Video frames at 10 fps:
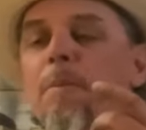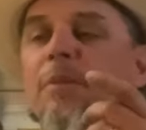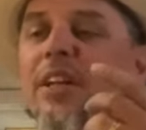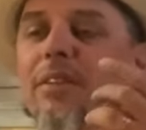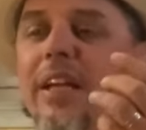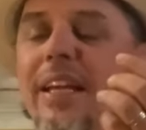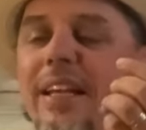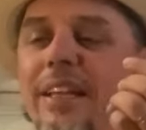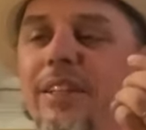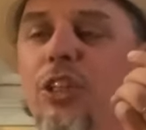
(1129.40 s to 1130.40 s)

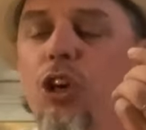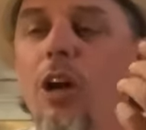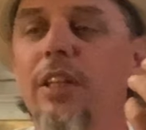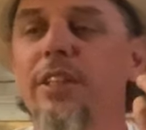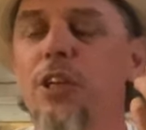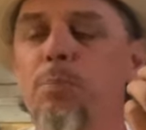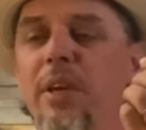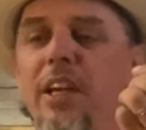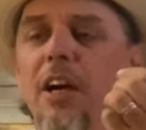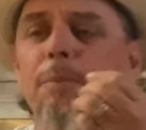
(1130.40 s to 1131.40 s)
The chocolate does
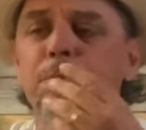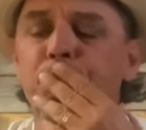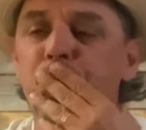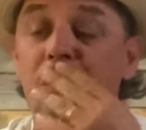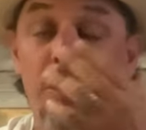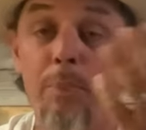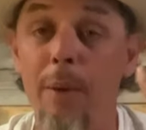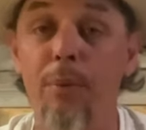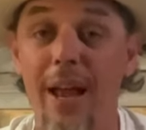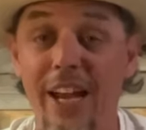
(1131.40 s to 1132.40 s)
pick up. The
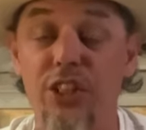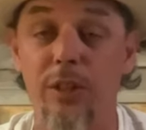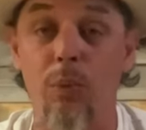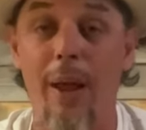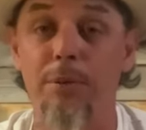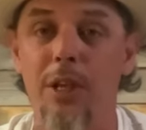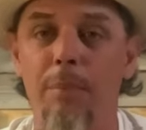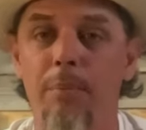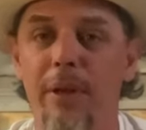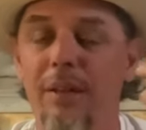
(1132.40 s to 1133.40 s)
pepper actually ramps up
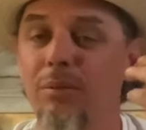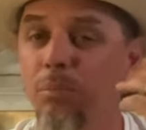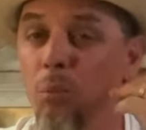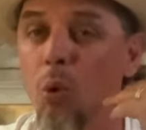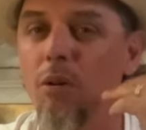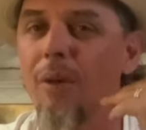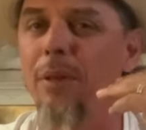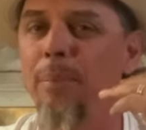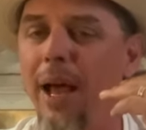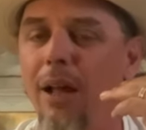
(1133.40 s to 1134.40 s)
a bit more on
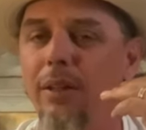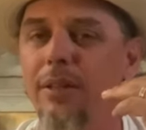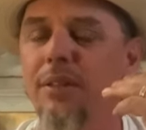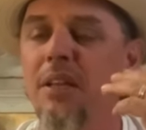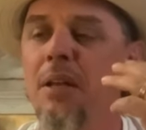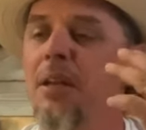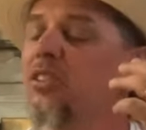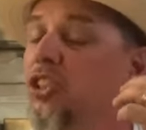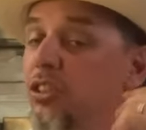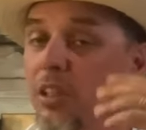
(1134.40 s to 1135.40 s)
the palate,
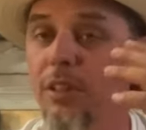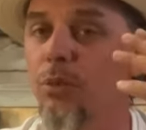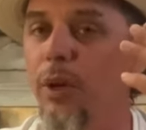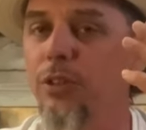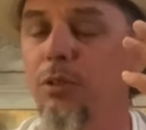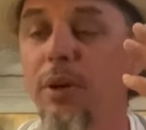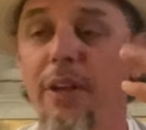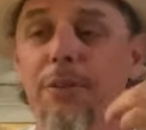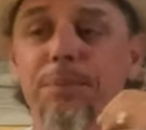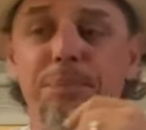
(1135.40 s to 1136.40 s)
still in the
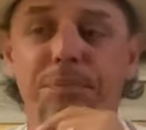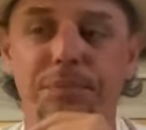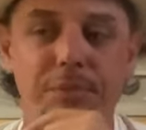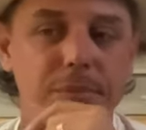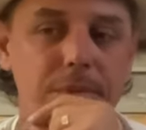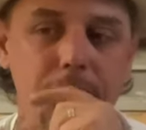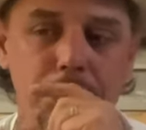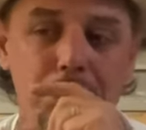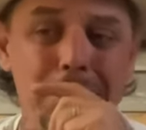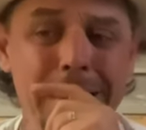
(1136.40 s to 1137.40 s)
retrohale.
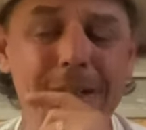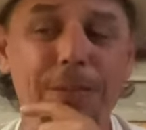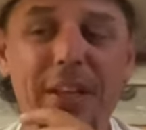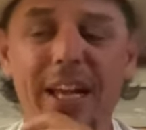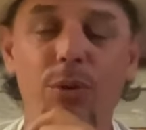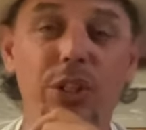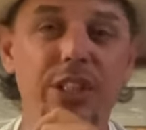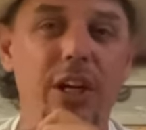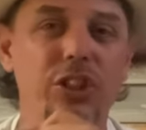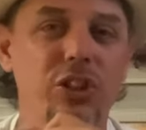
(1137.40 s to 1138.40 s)
I don't think I really
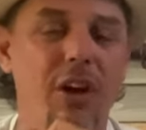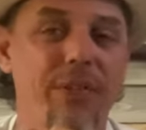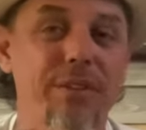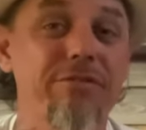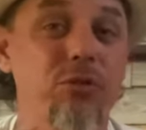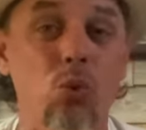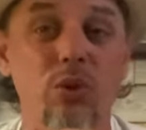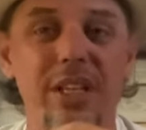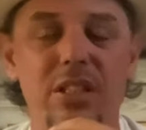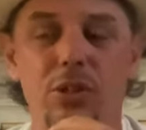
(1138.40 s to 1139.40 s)
touched on the
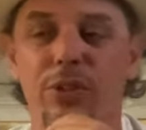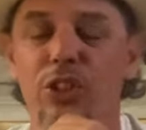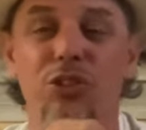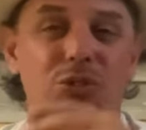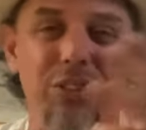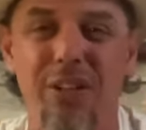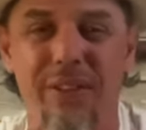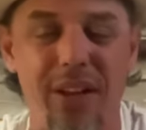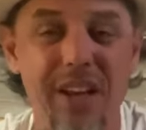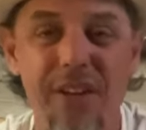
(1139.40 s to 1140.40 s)
fullness or
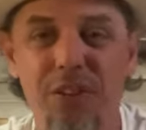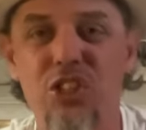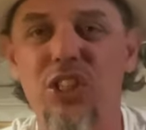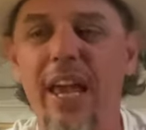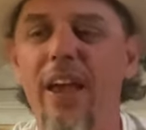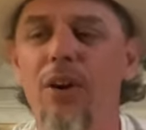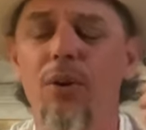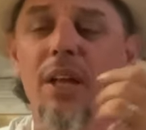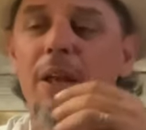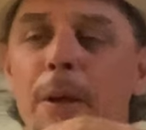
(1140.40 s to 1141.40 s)
the
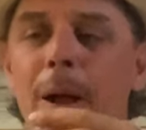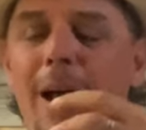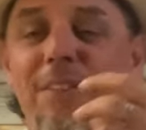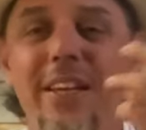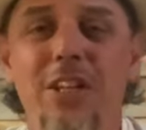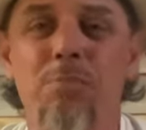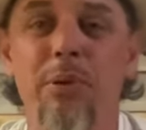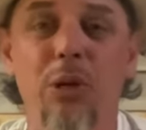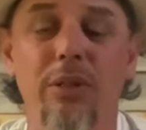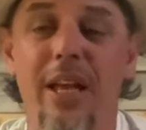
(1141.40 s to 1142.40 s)
scale. I think it's
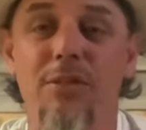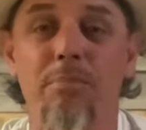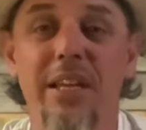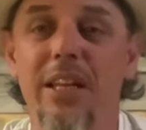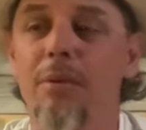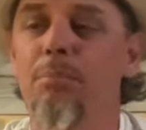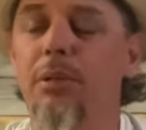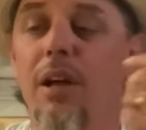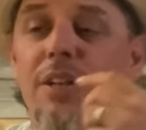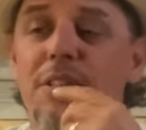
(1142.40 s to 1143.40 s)
billed as medium
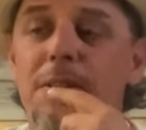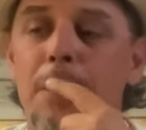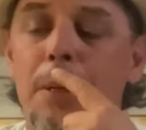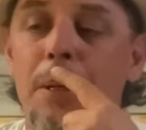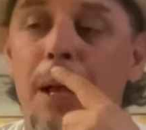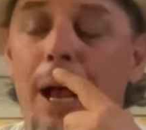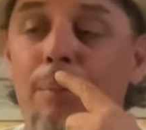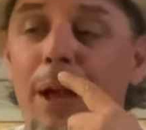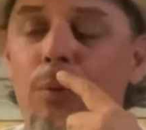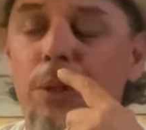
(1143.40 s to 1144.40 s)
plus.
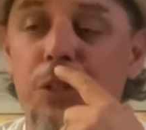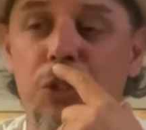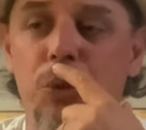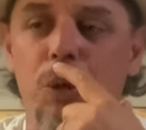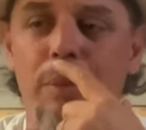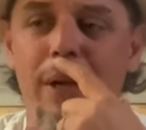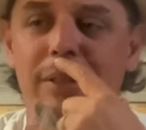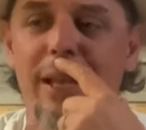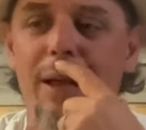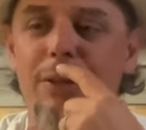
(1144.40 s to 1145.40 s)
I'm not really sure
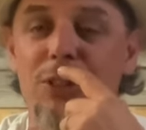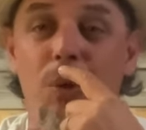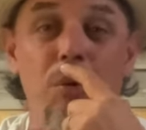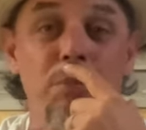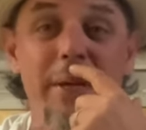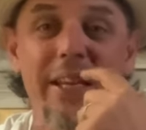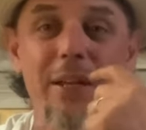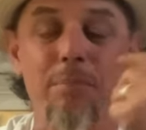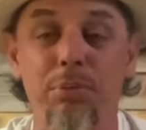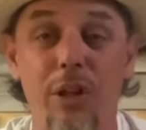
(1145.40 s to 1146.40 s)
about that. So it was
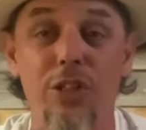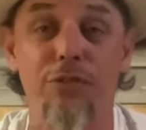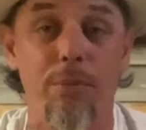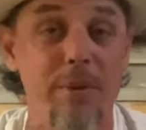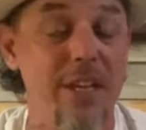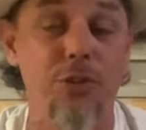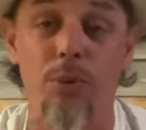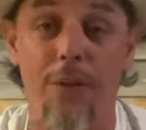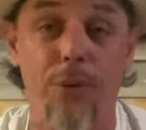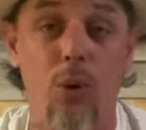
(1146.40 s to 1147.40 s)
medium plus for me
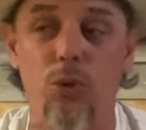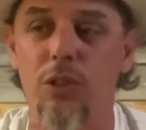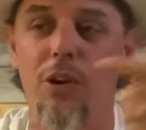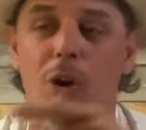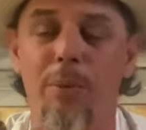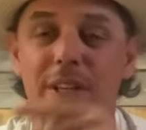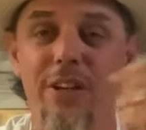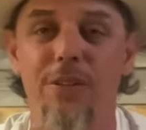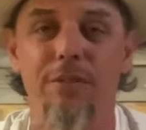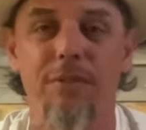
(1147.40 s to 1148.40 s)
throughout the whole cigar, but
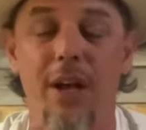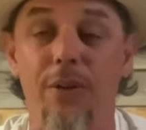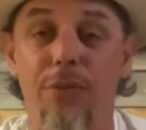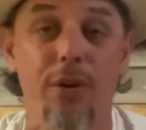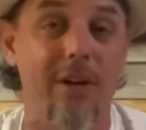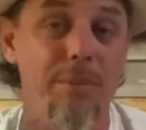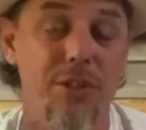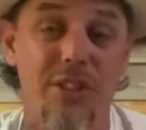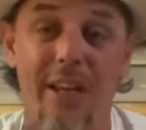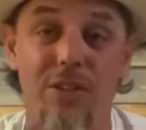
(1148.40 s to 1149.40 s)
here in the final third, I'm going
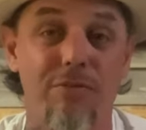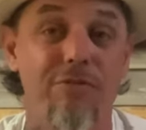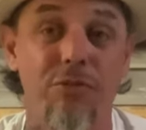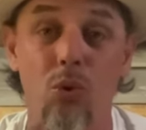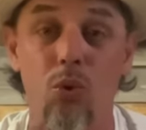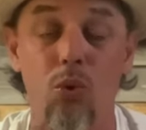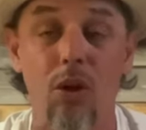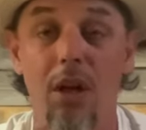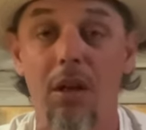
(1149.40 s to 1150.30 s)
to say it's full